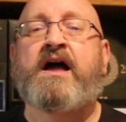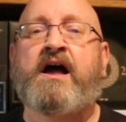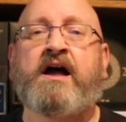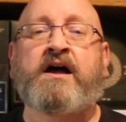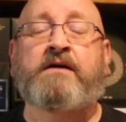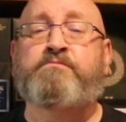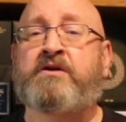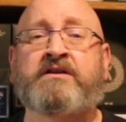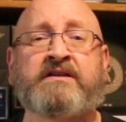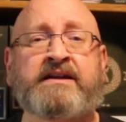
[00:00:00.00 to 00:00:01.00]
Uh,
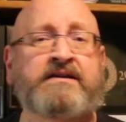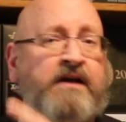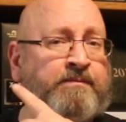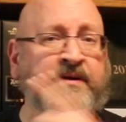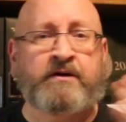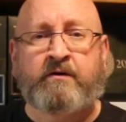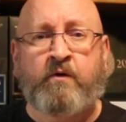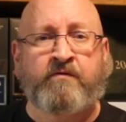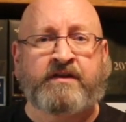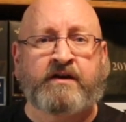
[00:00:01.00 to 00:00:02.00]
put a link up here,
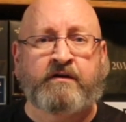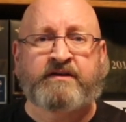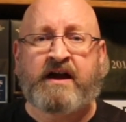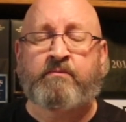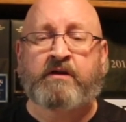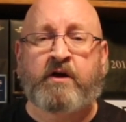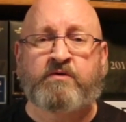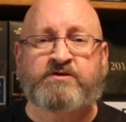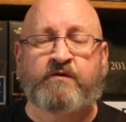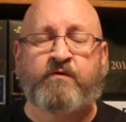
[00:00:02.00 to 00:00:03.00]
over there, down below,
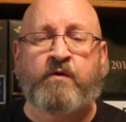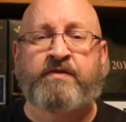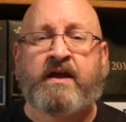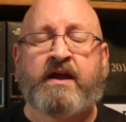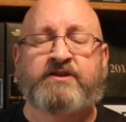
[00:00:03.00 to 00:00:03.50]
and so forth.